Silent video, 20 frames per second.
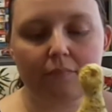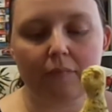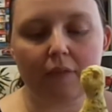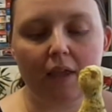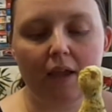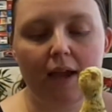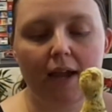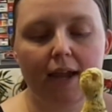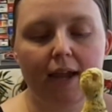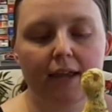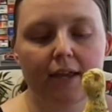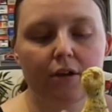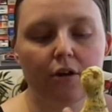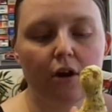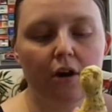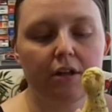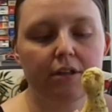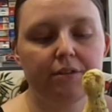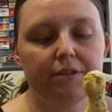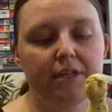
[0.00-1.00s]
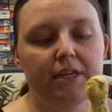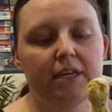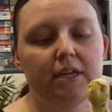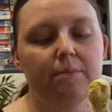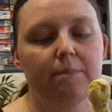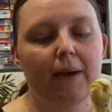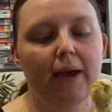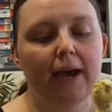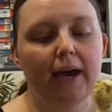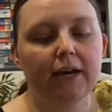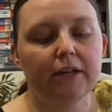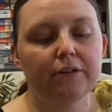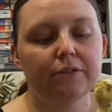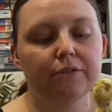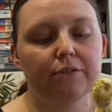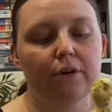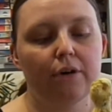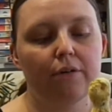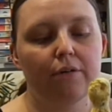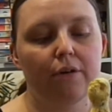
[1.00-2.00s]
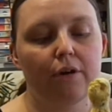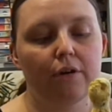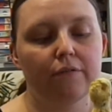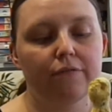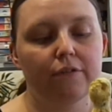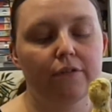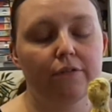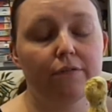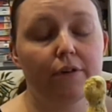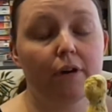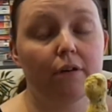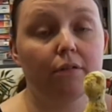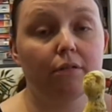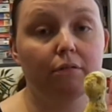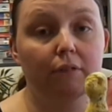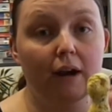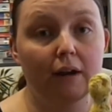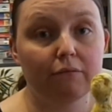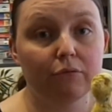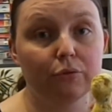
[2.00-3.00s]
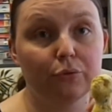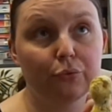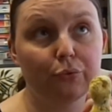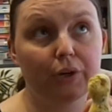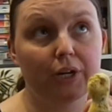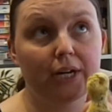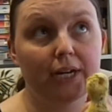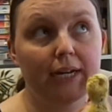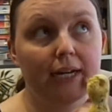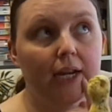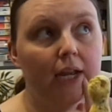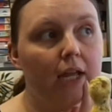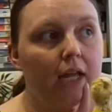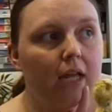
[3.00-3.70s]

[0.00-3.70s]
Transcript: I got the pattern off of a Ravelry.